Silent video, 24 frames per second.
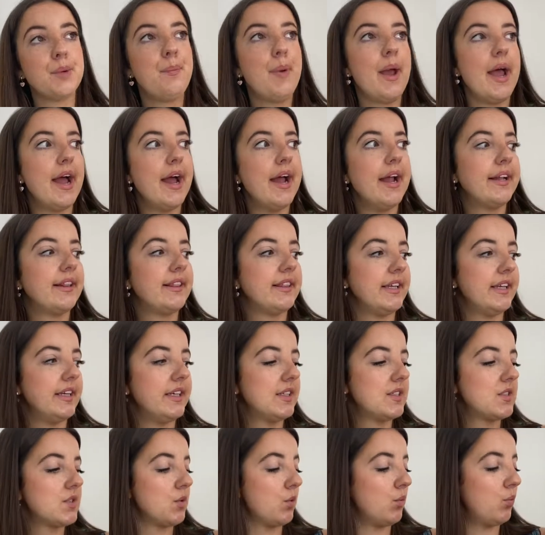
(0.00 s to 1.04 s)
paired
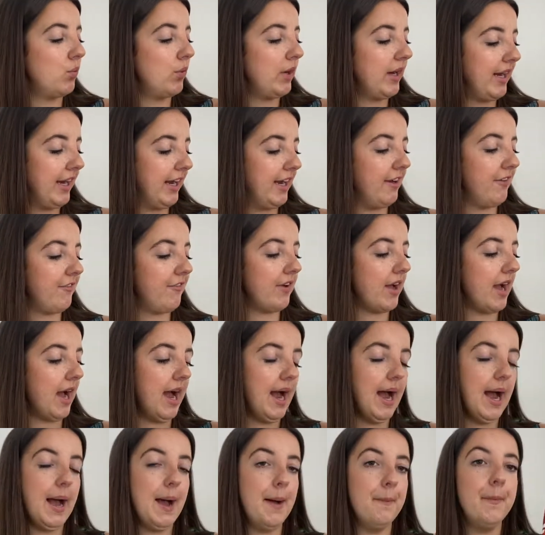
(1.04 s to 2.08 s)
this with
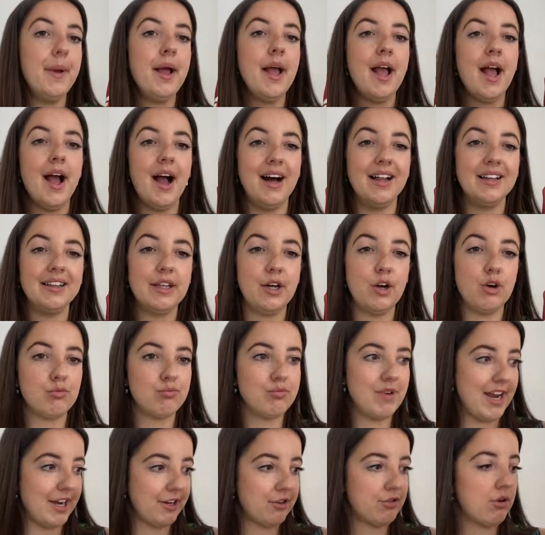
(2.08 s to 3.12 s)
um, a little
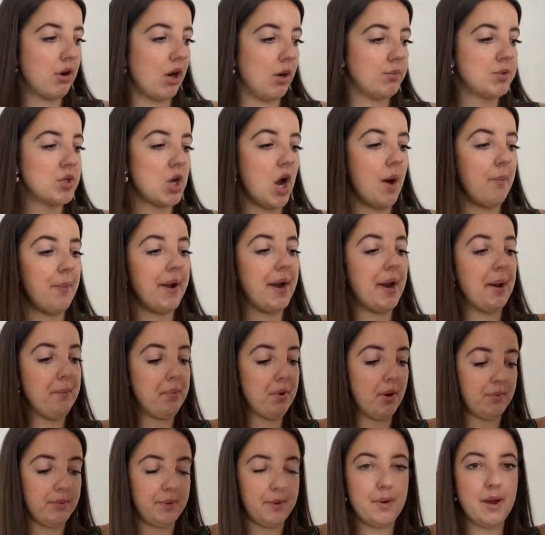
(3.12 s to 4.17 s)
red crop top and I
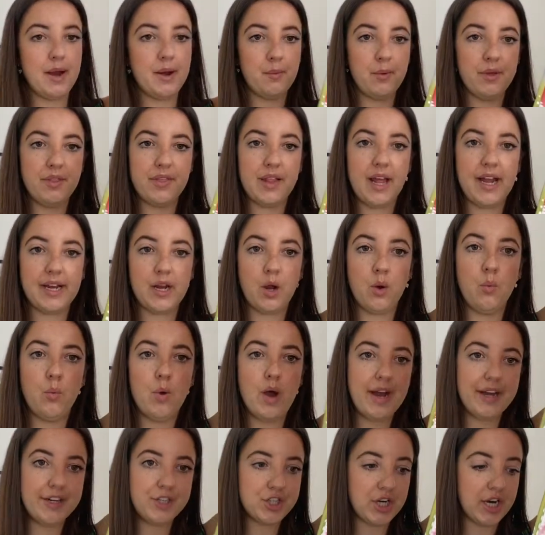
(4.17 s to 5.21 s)
probably wear it with like a
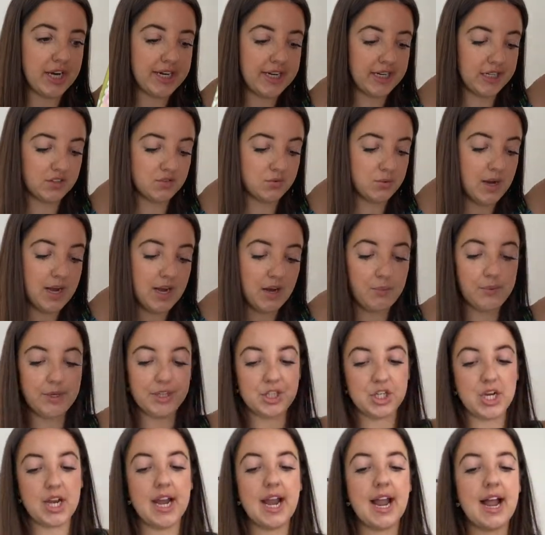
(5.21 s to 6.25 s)
white jacket as well which
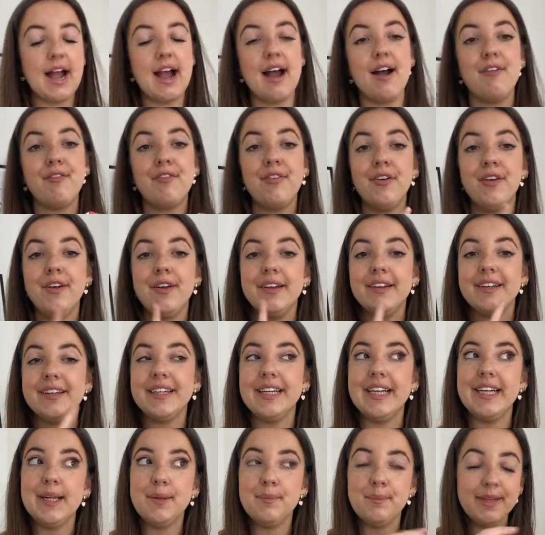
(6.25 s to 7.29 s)
I have
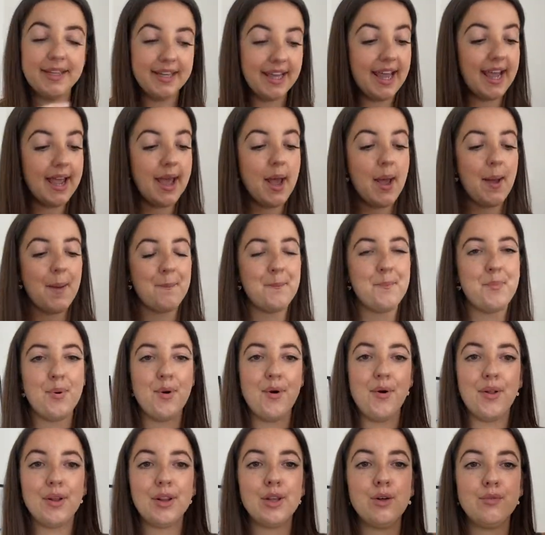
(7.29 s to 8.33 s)
in a minute
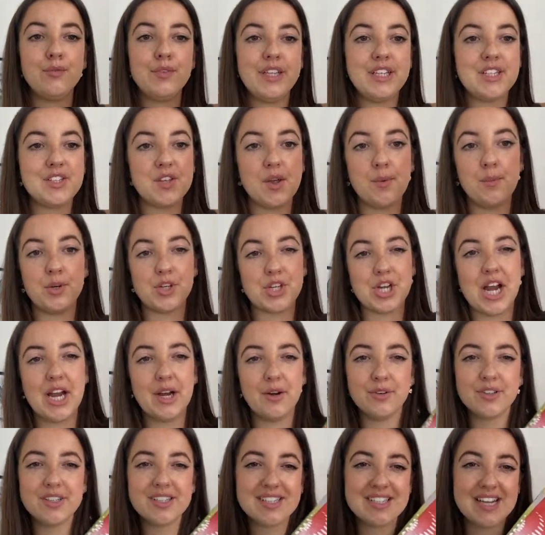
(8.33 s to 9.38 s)
but love these so much i
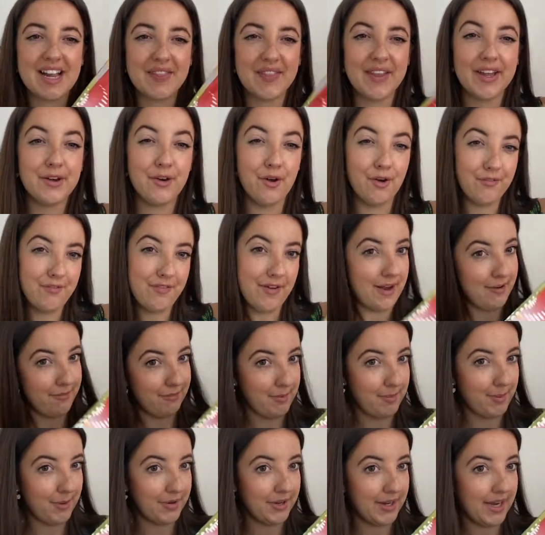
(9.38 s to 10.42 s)
understand they're not for
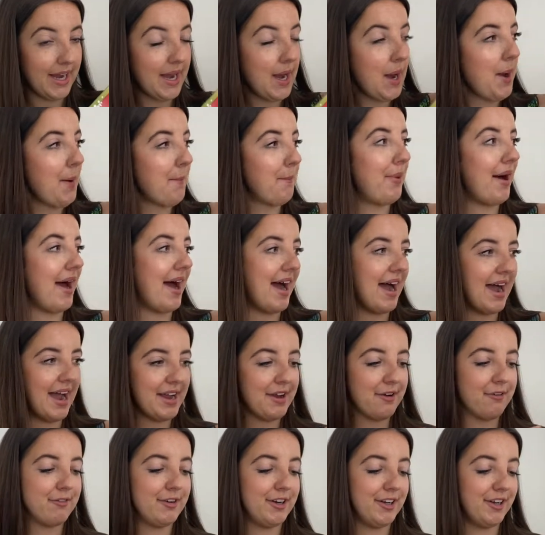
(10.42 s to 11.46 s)
everybody but i
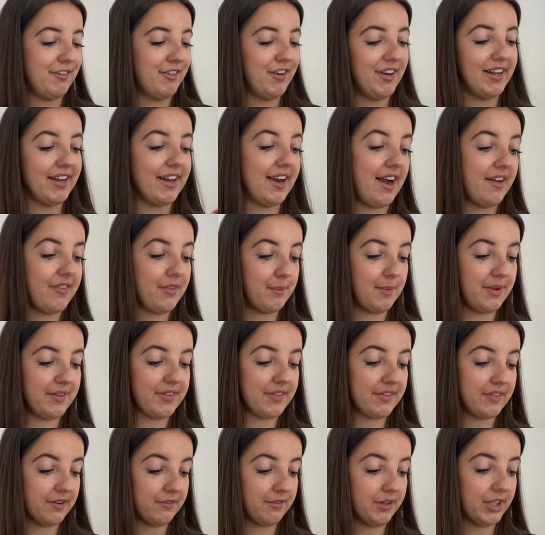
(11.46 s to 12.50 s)
really really like them i think
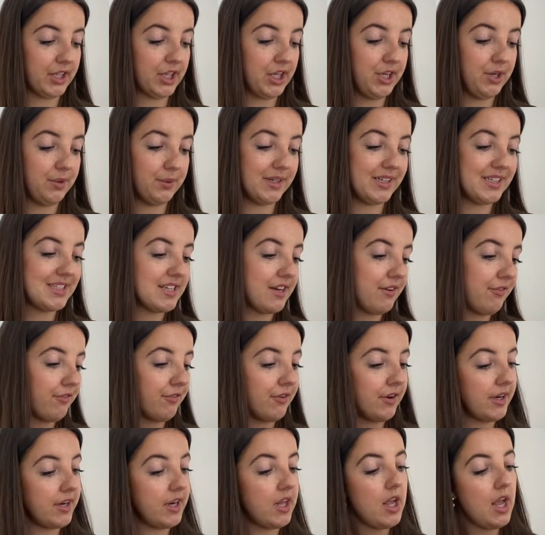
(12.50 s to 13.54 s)
they're really cute and
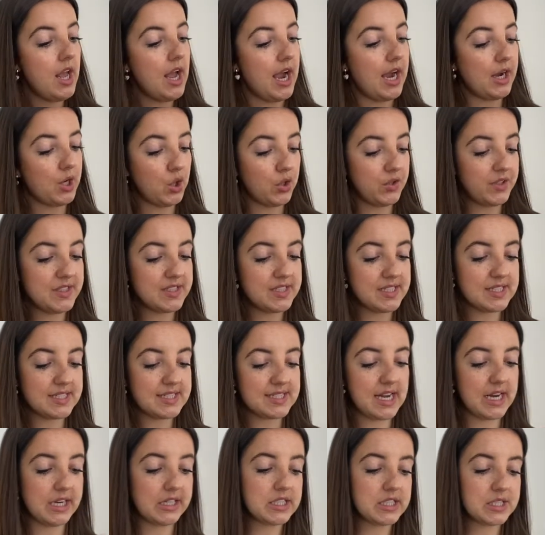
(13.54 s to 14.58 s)
different i got these in a
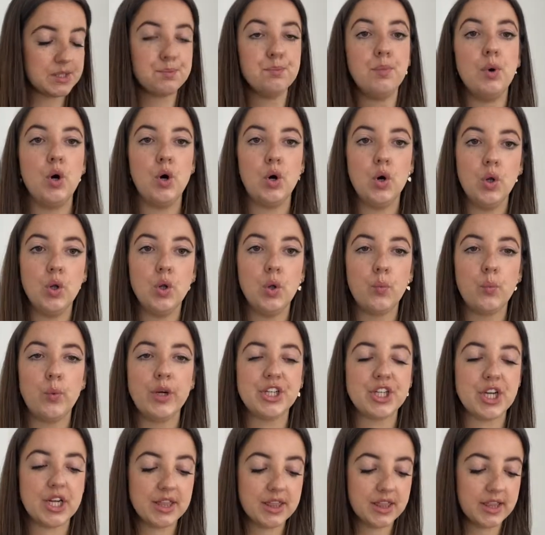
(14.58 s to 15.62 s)
size small which
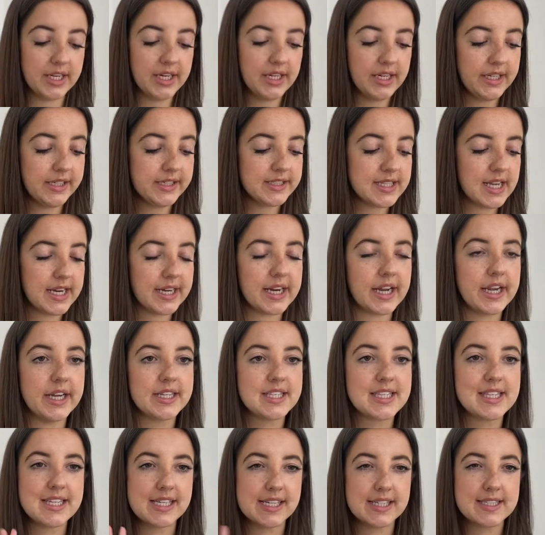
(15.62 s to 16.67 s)
i think is like a
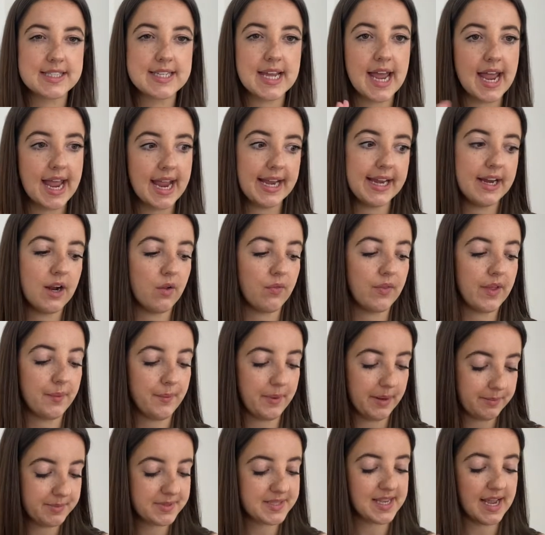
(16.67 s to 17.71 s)
six to eight on their
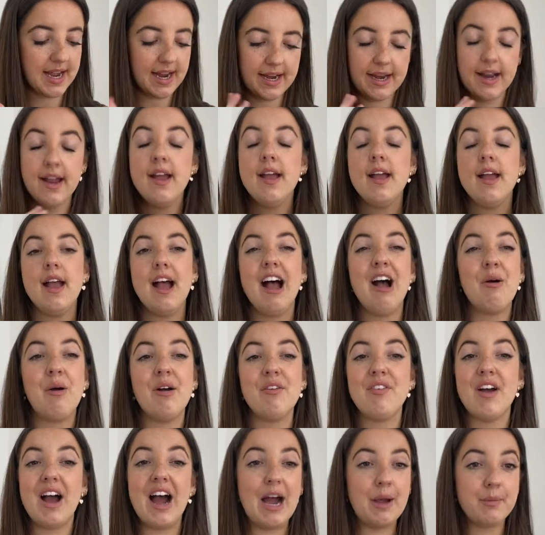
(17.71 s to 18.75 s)
website however
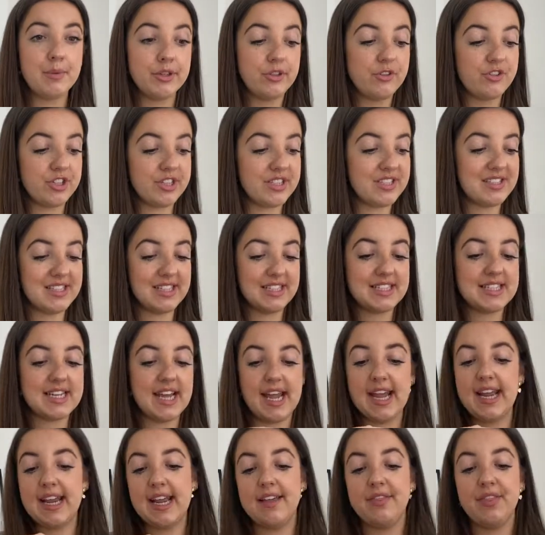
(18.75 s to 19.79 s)
i'm usually six to
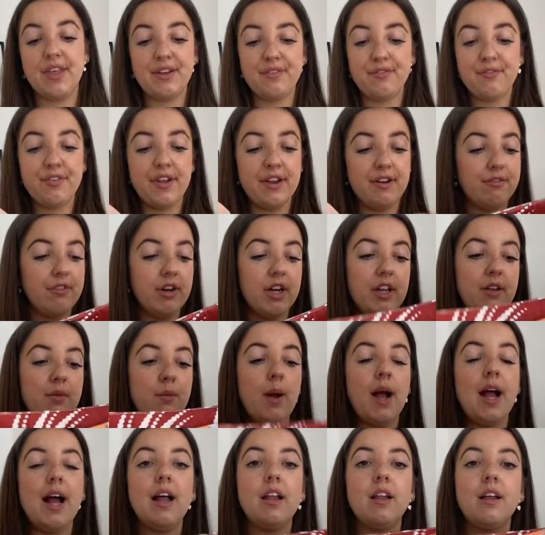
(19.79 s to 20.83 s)
eight and they fit really
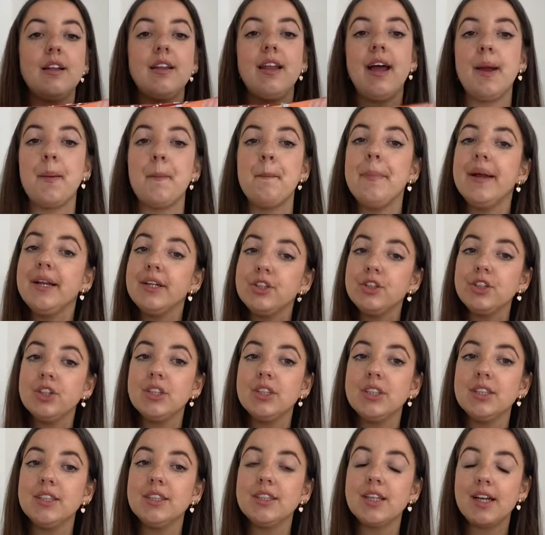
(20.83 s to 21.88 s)
well like
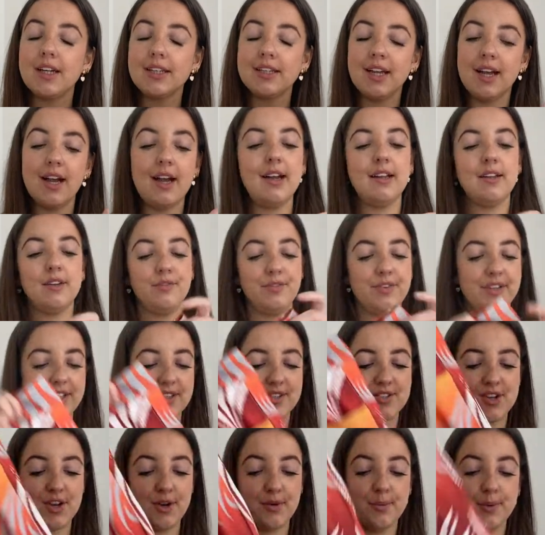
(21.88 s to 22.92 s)
mentioned i yeah i love these
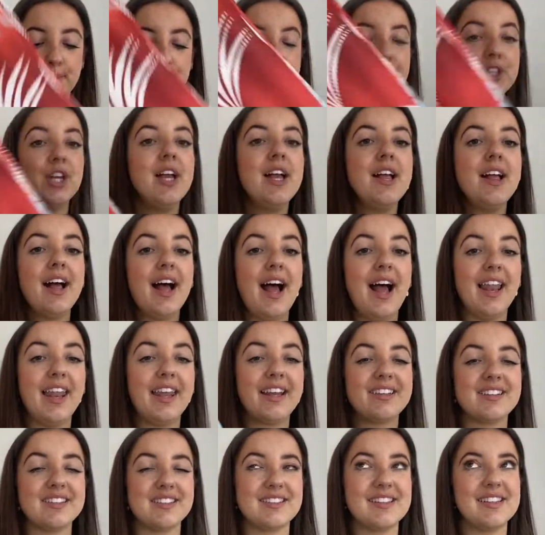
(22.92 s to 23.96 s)
so much i like
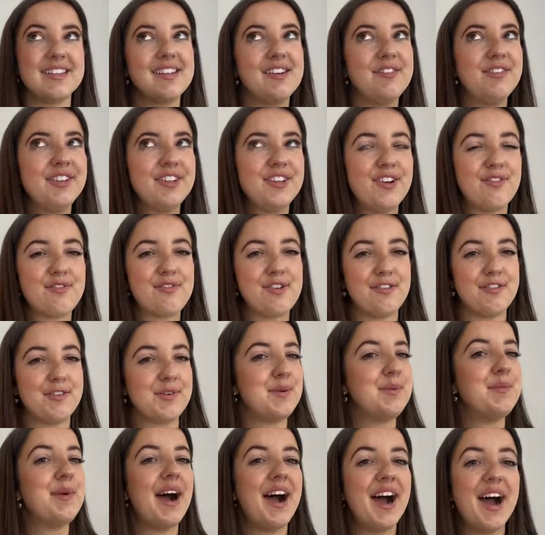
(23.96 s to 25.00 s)
they're definitely not for everyone
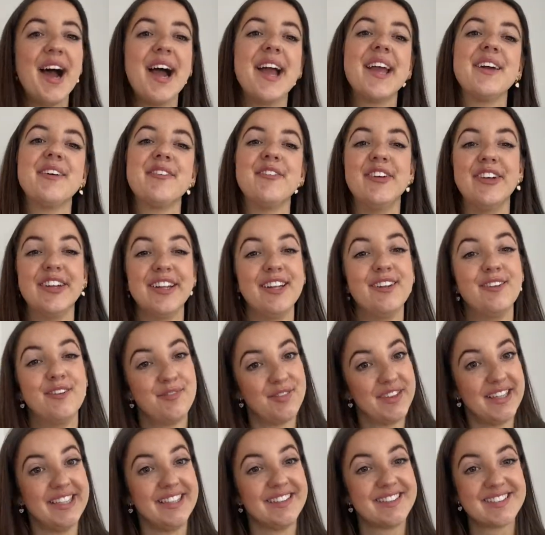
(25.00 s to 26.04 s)
but i really love
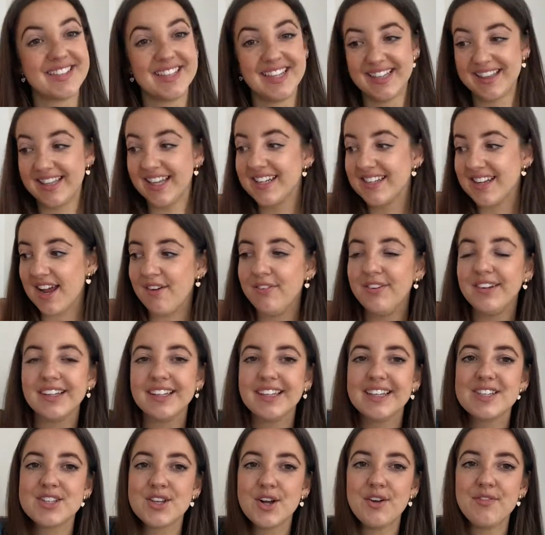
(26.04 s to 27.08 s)
these they're definitely
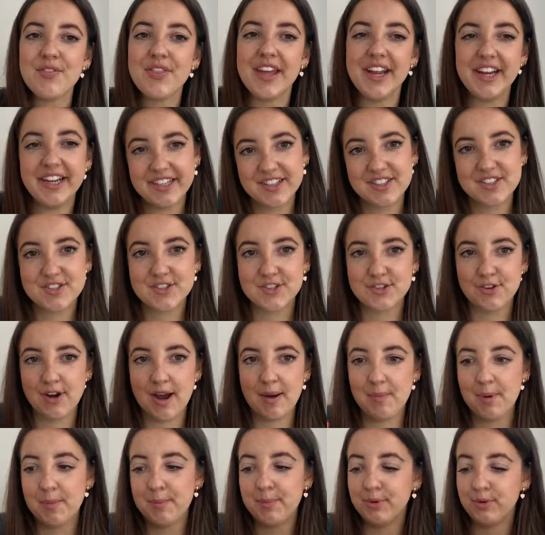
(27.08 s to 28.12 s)
sort of the
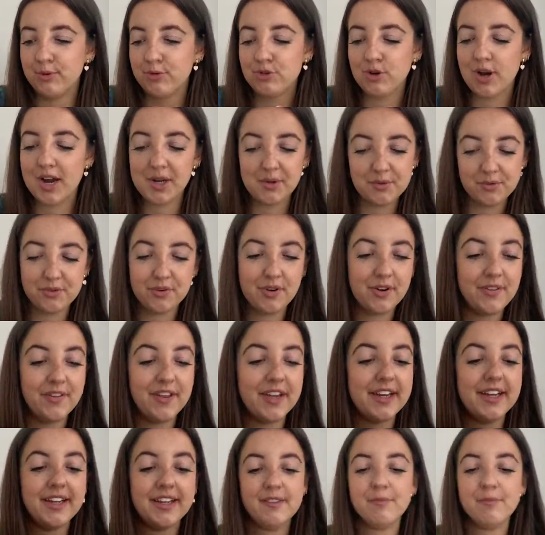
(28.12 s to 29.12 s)
instagrammable trouser aren't they i